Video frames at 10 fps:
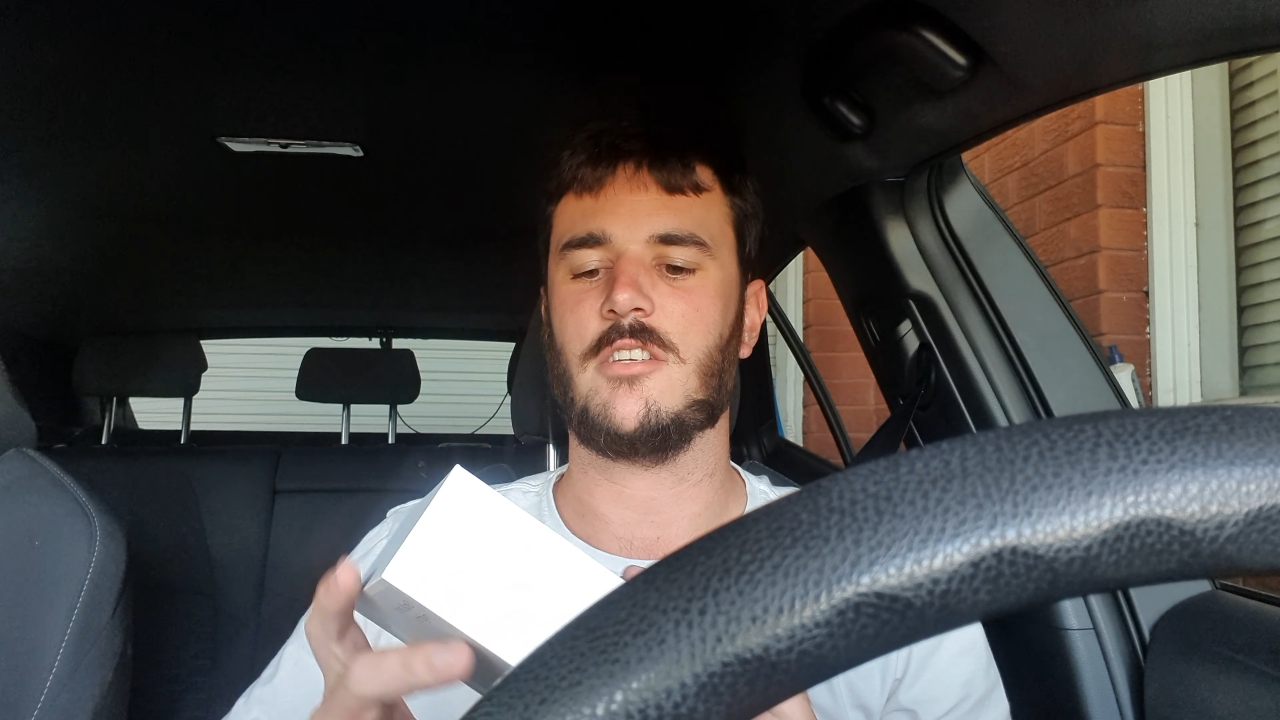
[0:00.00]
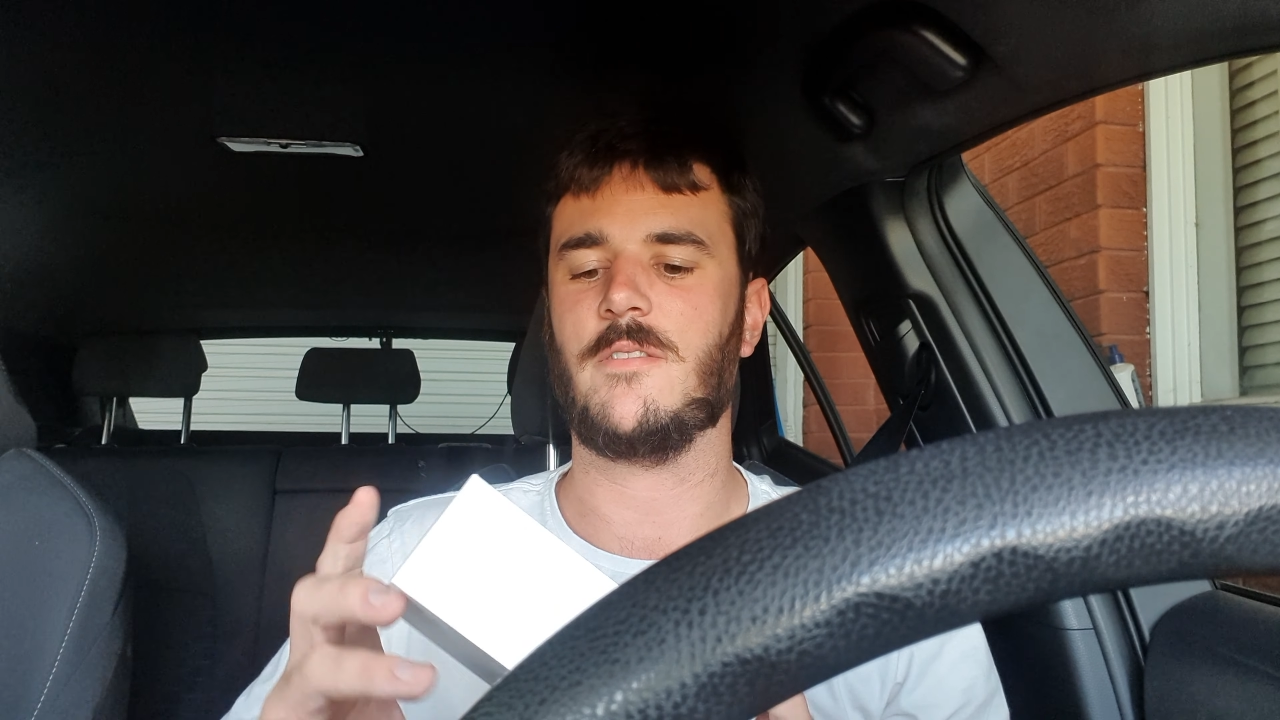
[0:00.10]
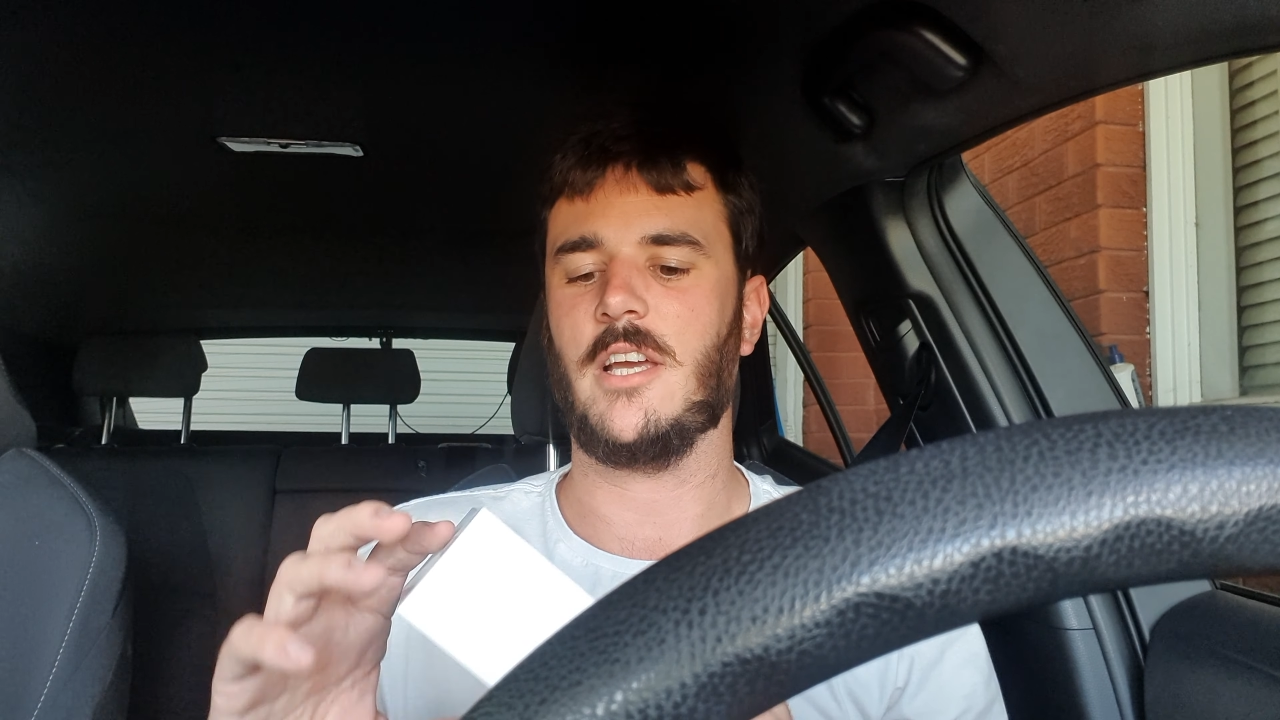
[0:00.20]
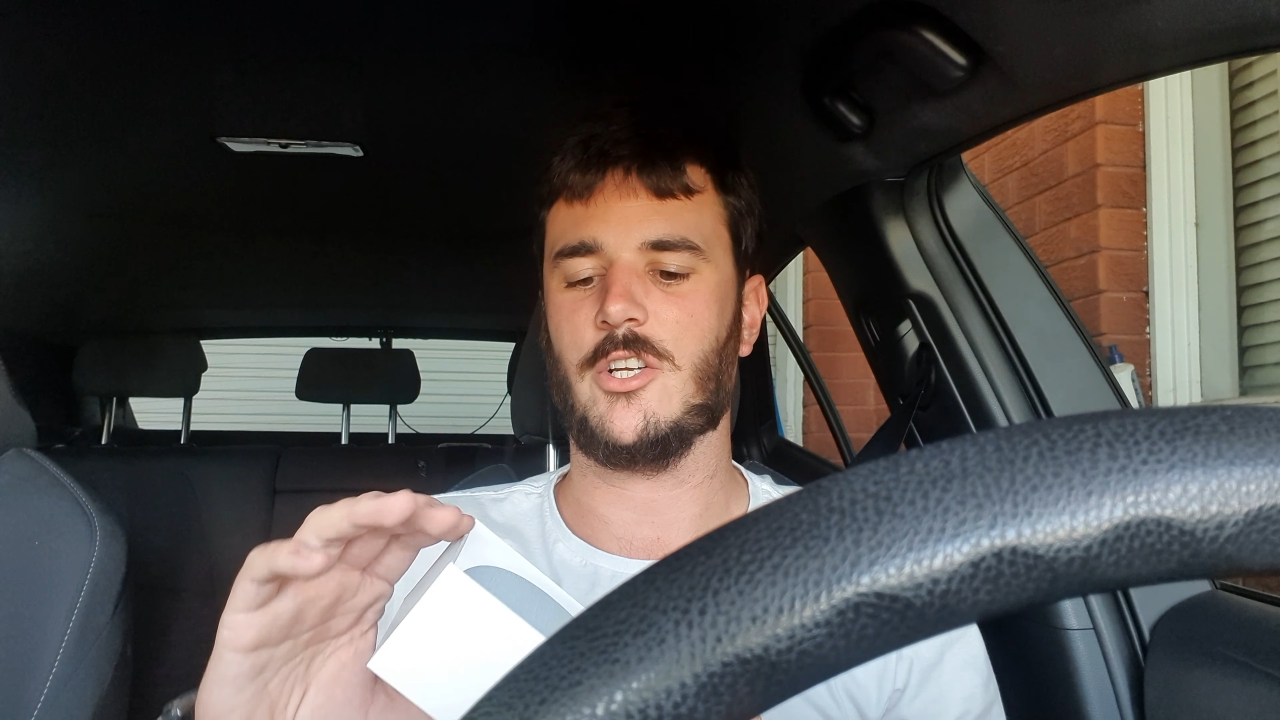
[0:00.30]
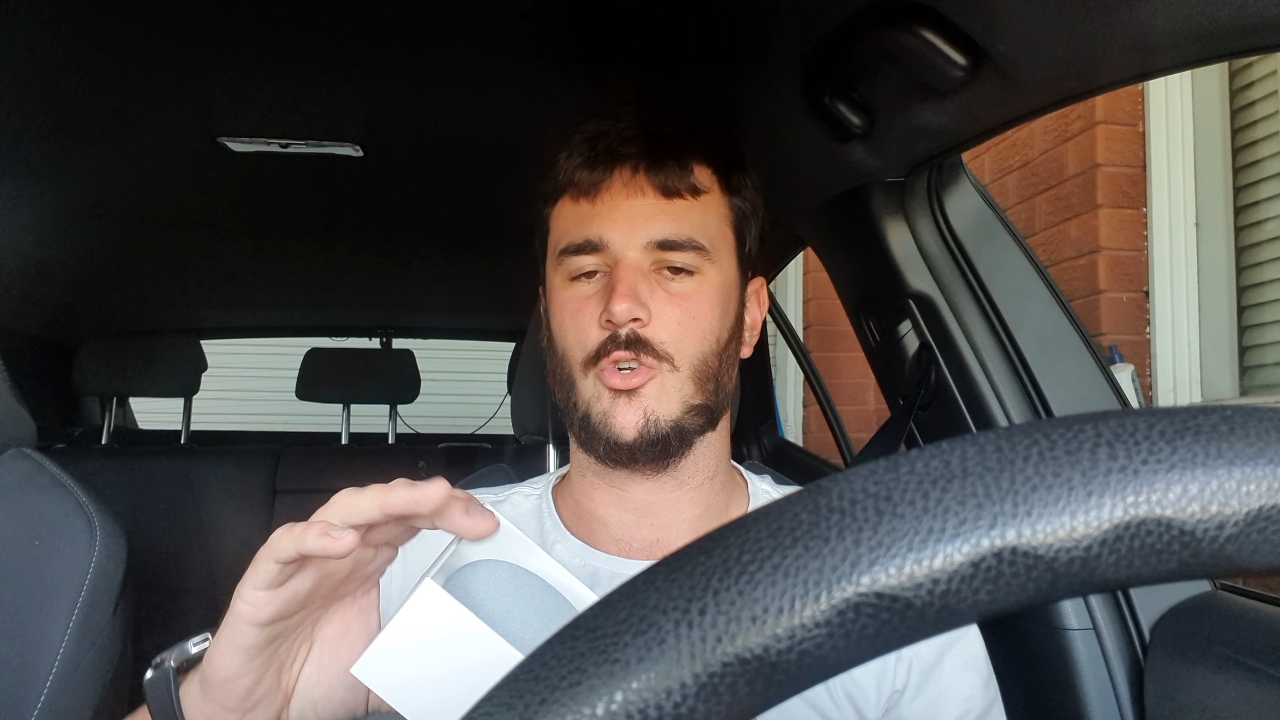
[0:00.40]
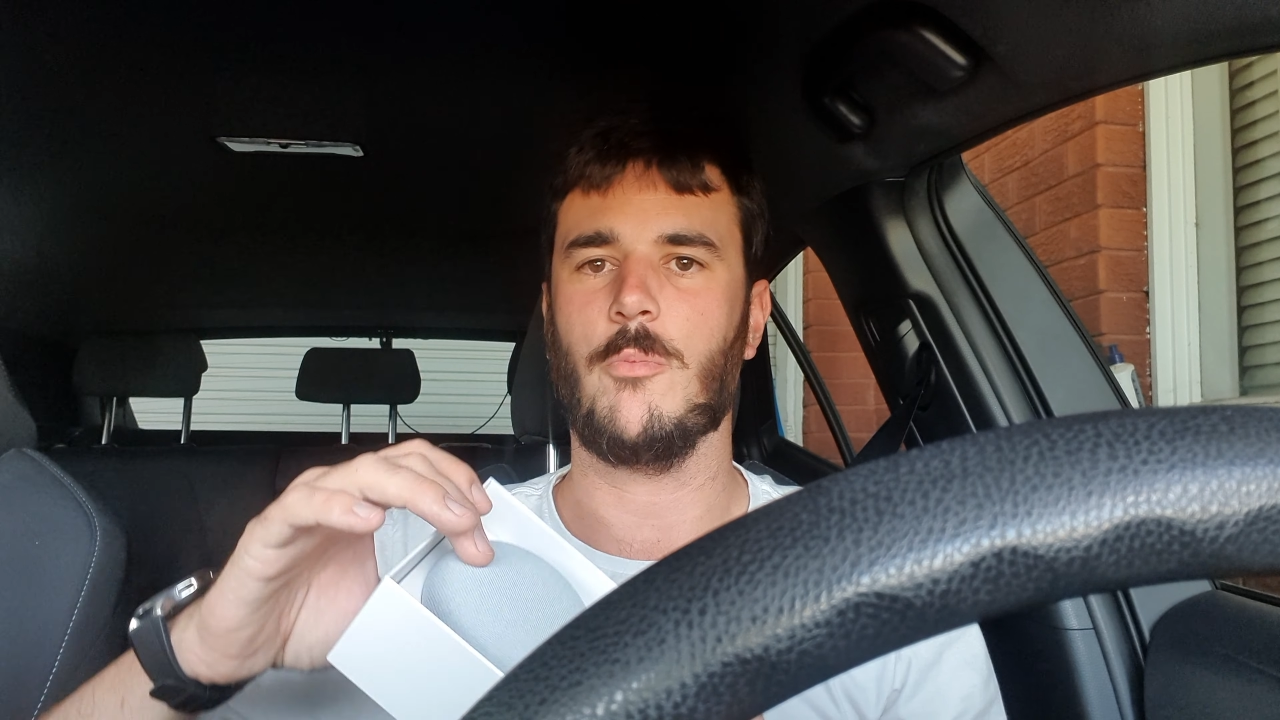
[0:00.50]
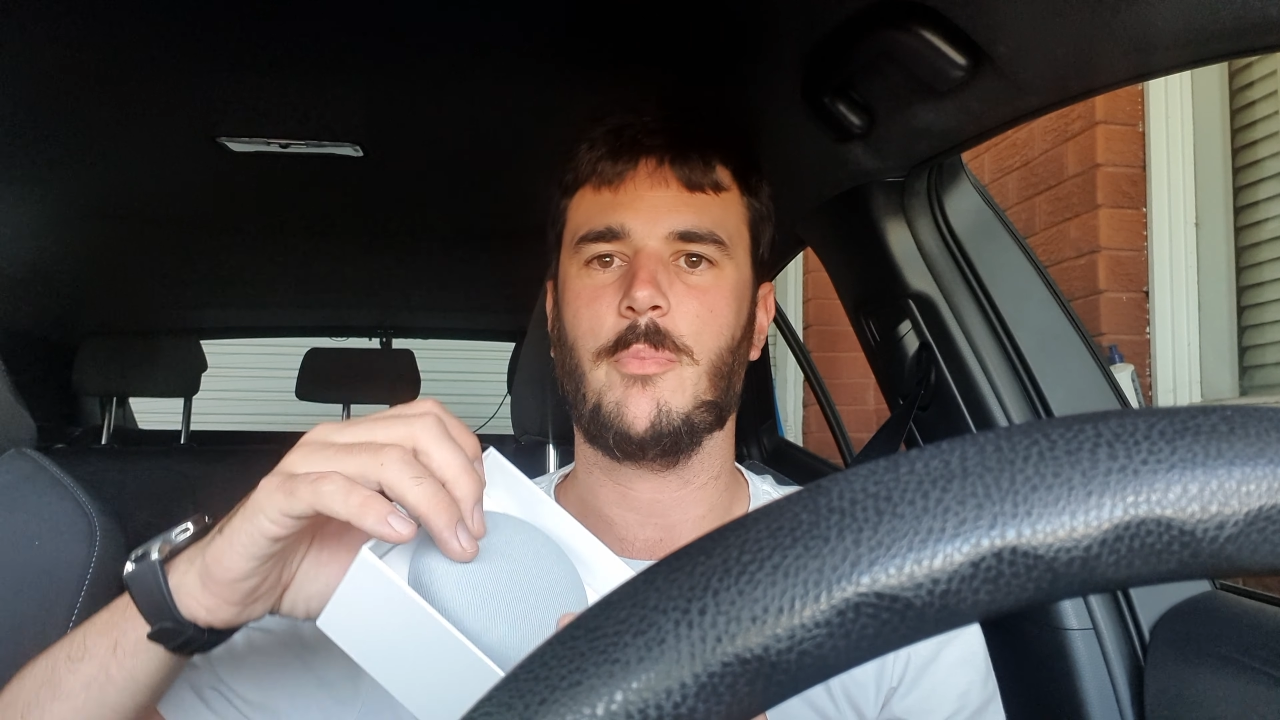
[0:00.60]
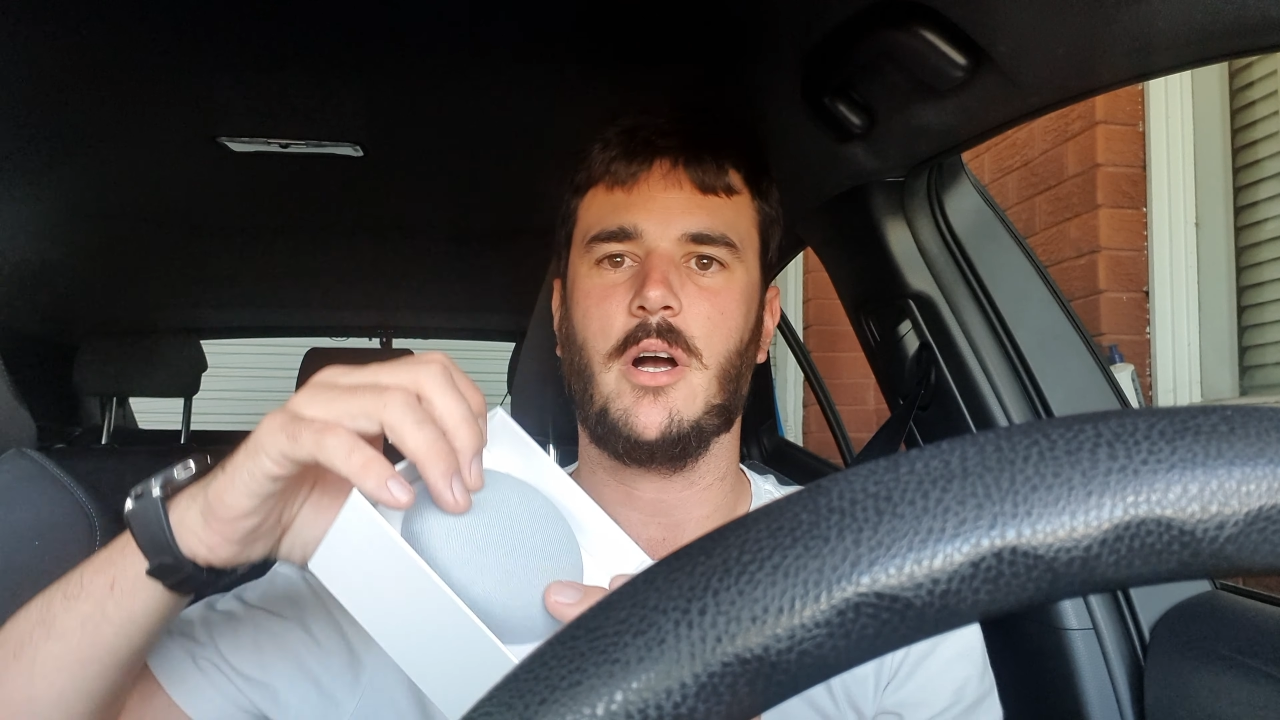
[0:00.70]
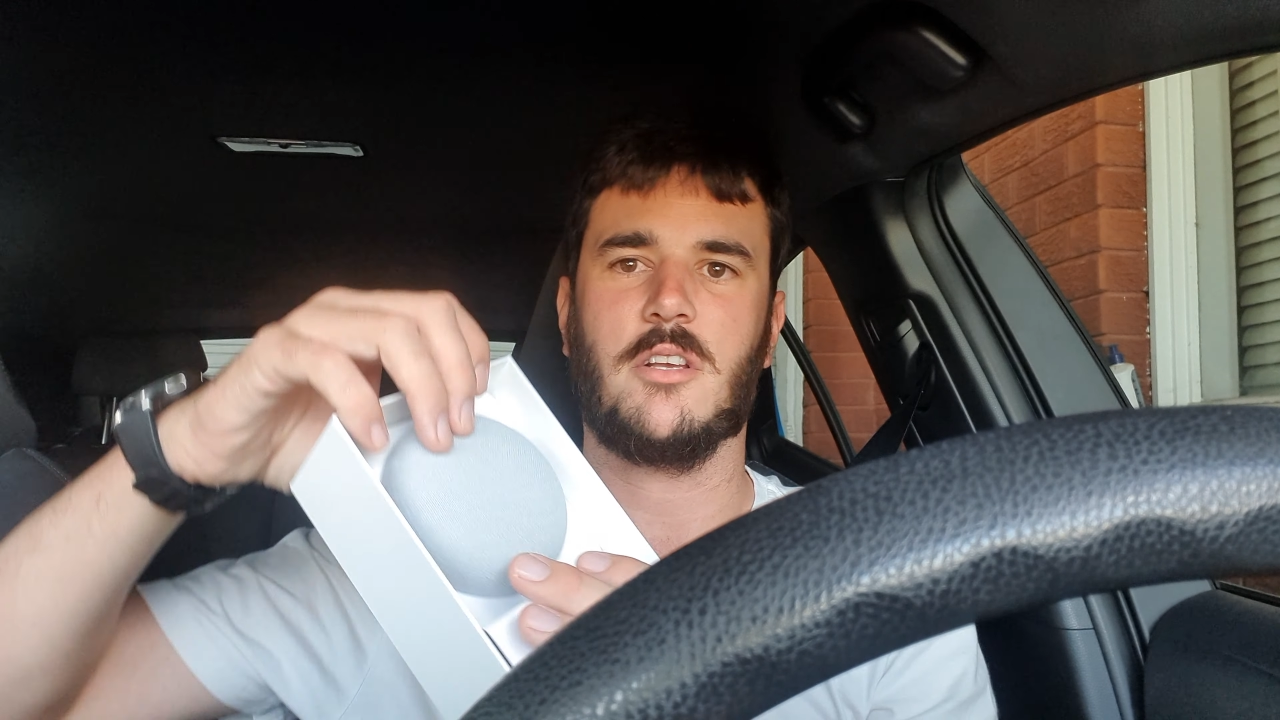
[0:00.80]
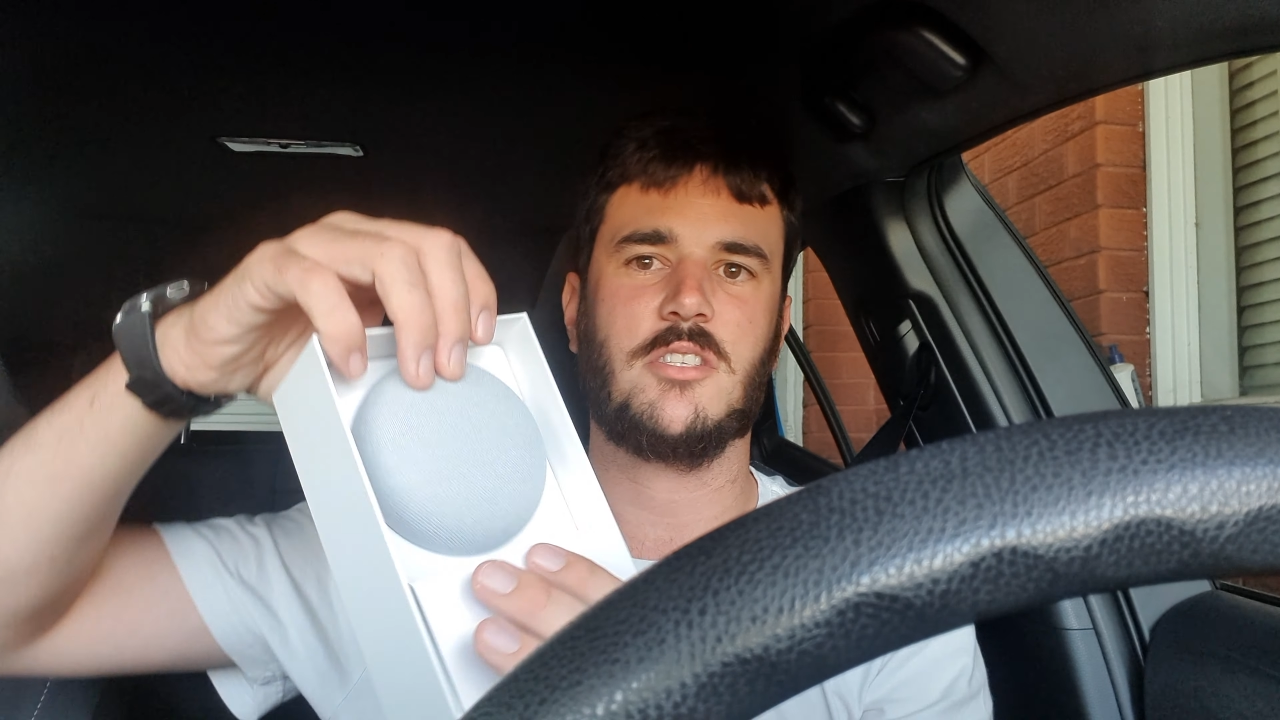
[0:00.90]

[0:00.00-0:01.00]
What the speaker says: of the actual box.